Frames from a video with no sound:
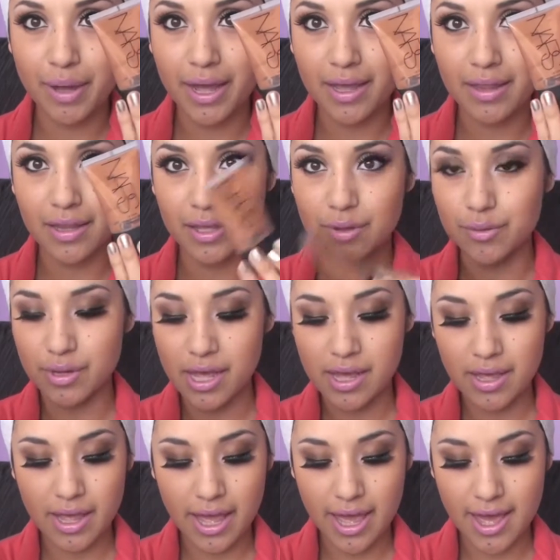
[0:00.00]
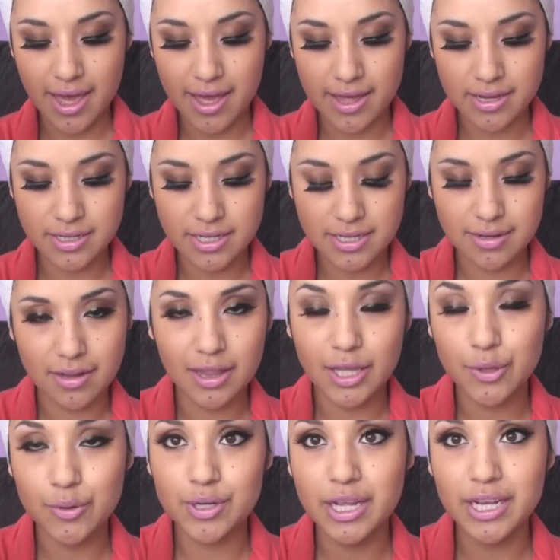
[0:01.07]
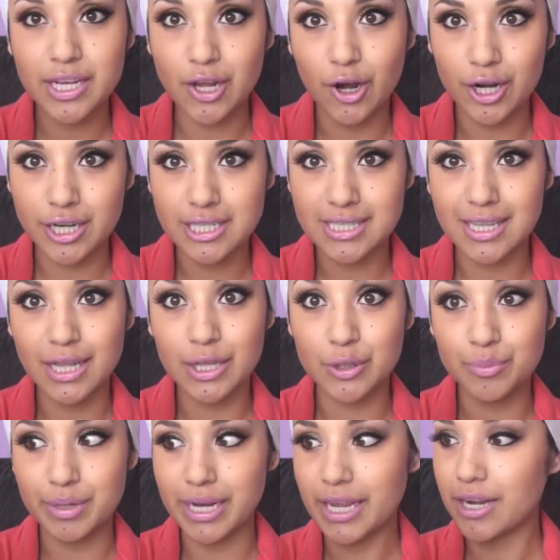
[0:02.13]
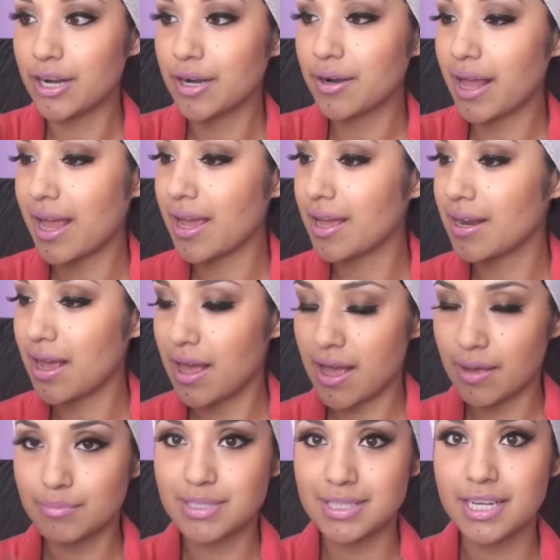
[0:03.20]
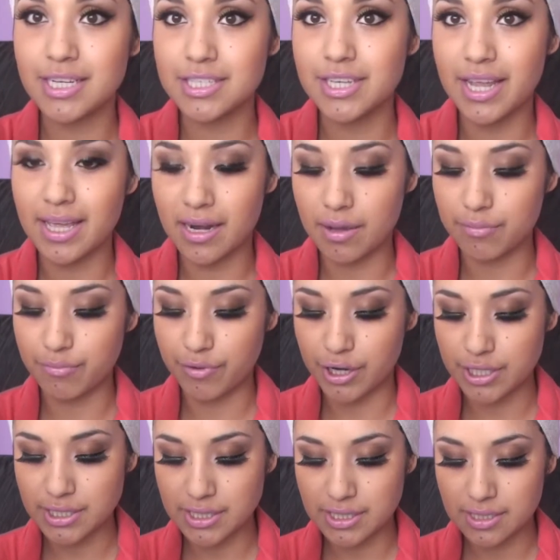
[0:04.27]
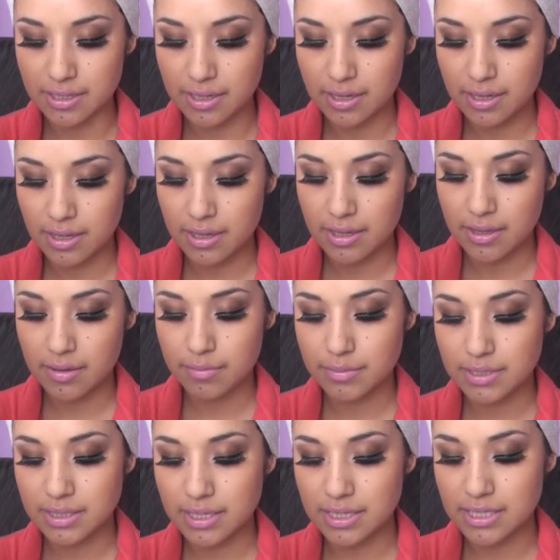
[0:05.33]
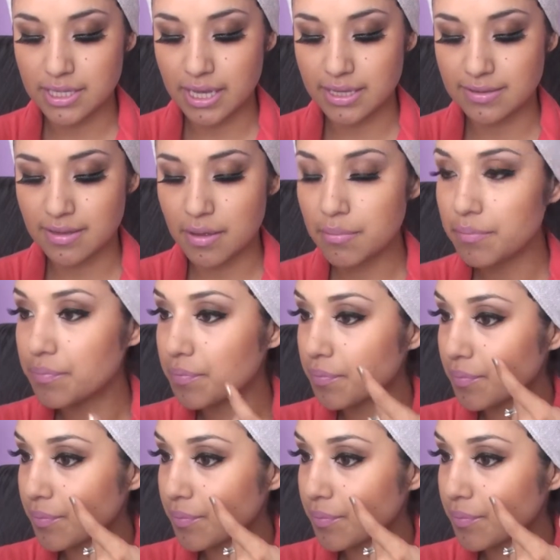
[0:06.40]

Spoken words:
by Laguna and Laguna NARS Illuminator, and I'm just going to shake it up first. I'm just going to take some